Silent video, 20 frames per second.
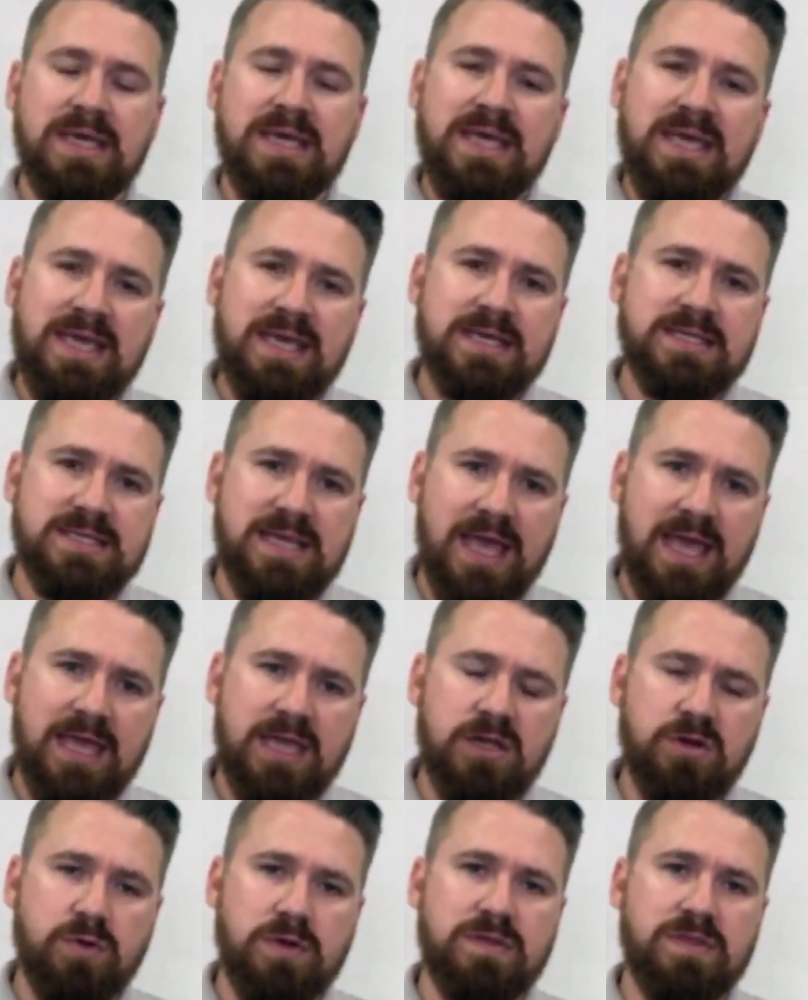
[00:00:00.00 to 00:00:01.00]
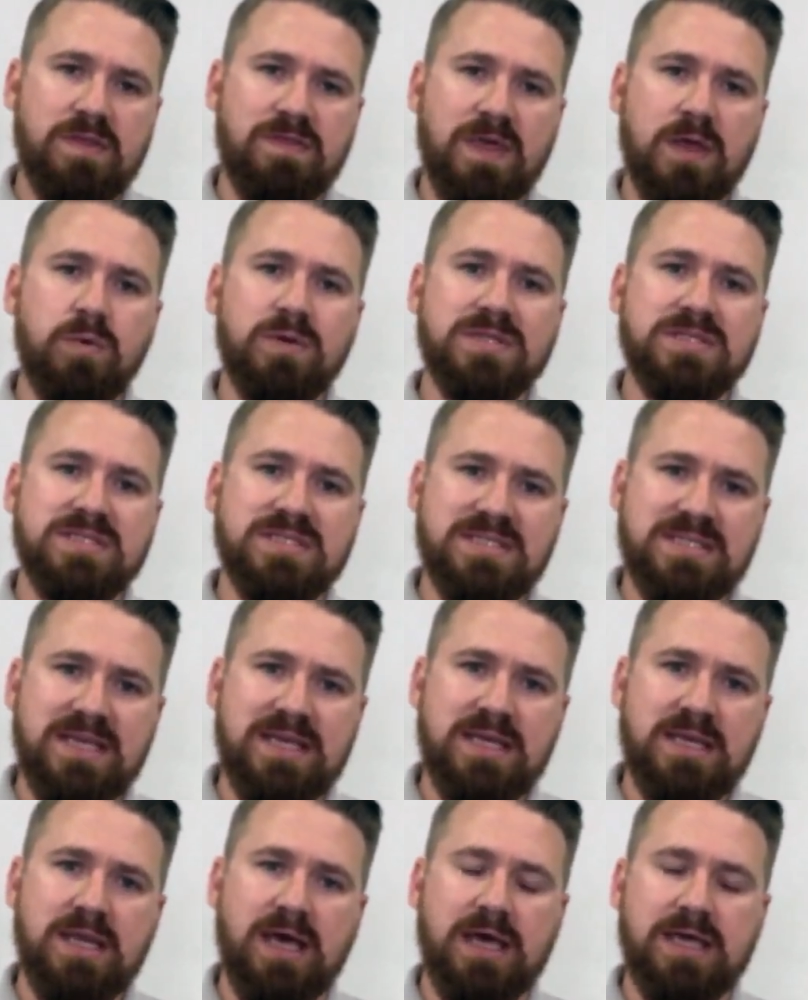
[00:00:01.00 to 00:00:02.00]
He is angry that they would
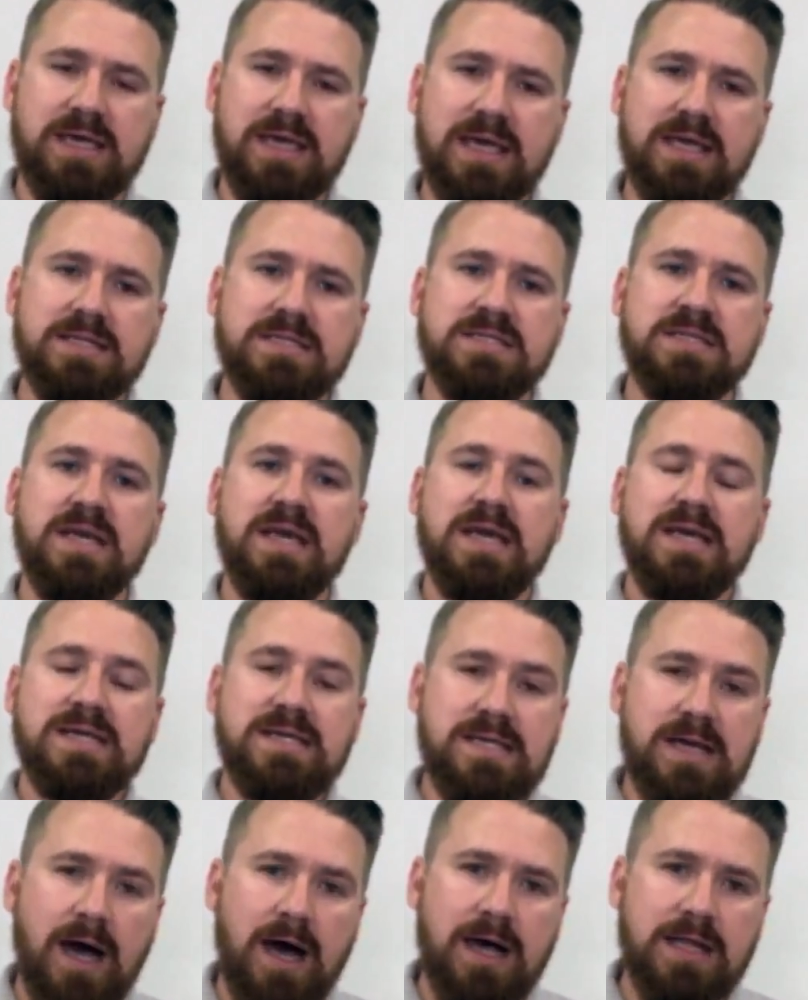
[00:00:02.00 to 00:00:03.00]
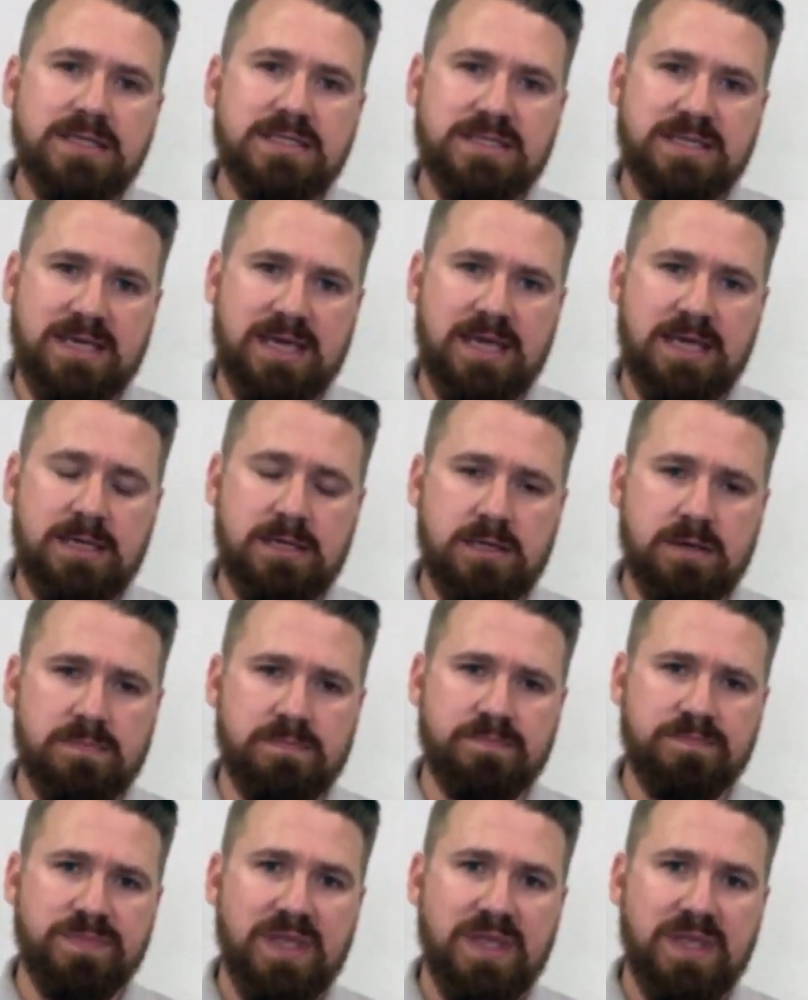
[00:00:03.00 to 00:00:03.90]
sin against God's kingdom.